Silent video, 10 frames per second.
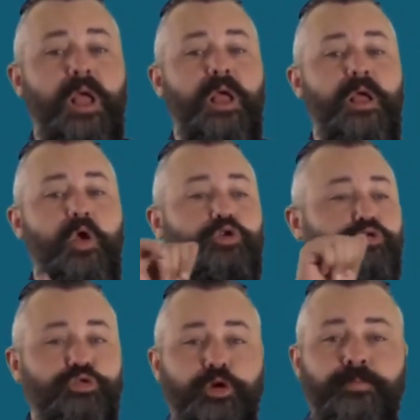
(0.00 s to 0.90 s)

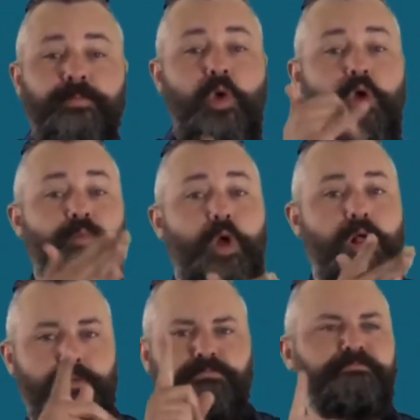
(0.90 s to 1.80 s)
trains, shops or
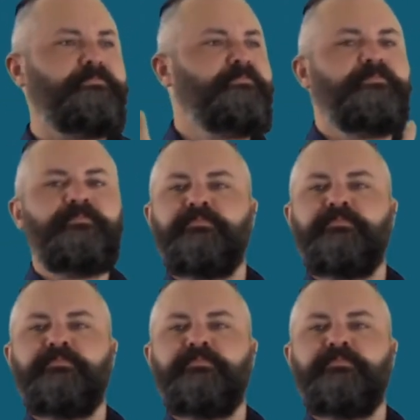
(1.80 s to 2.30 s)
workplaces.